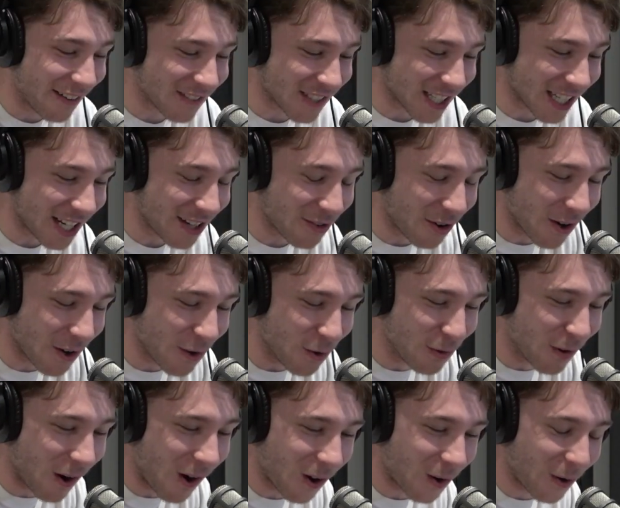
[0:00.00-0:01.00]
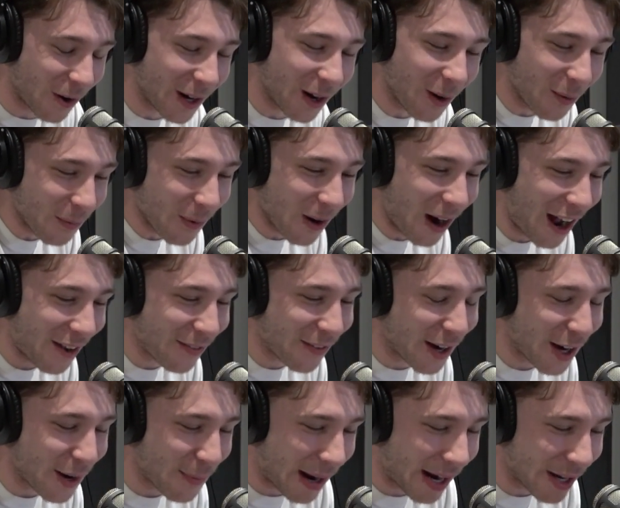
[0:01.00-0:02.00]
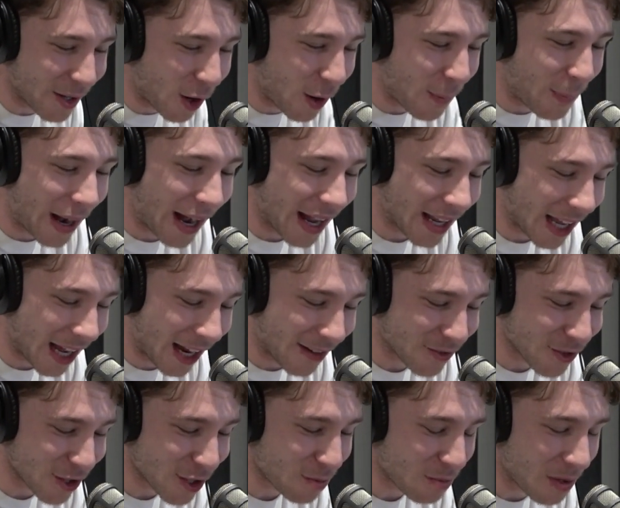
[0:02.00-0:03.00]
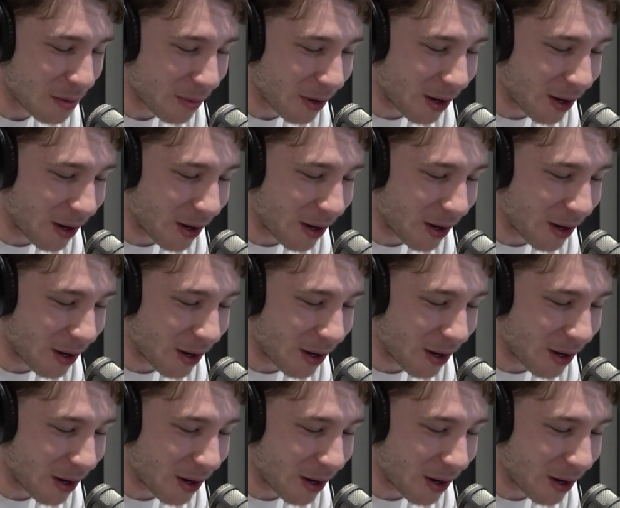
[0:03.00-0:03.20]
seen what you've got going on, bro. I've heard about your bike life. Trust me, bro.